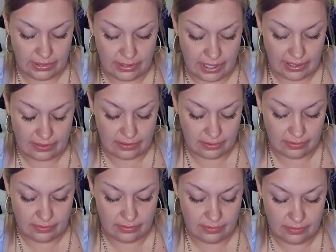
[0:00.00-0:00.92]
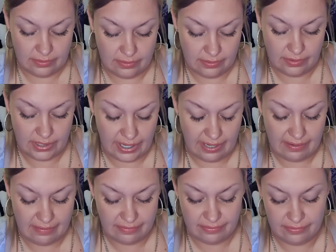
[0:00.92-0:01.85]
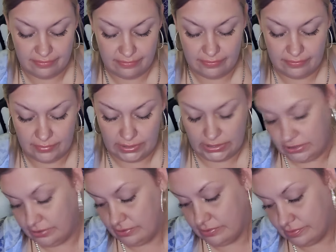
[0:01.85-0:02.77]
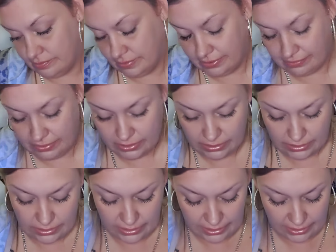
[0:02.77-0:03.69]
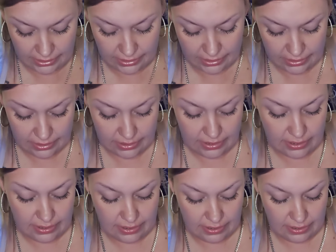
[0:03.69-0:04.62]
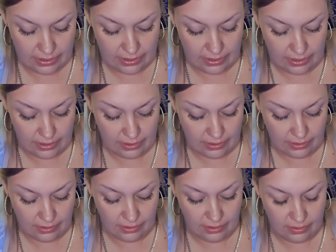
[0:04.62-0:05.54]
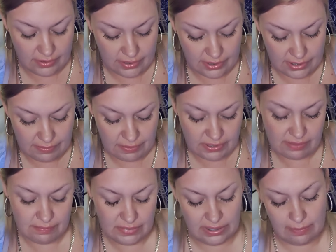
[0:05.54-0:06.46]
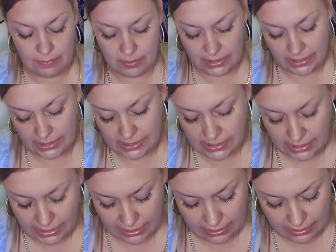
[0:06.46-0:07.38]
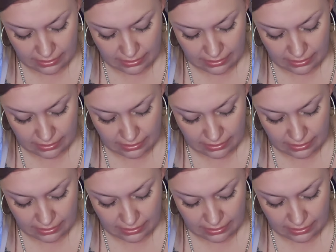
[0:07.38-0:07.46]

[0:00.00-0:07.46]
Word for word: they lack the, they have issues, whatever. Okay. You know, so this person manipulates, they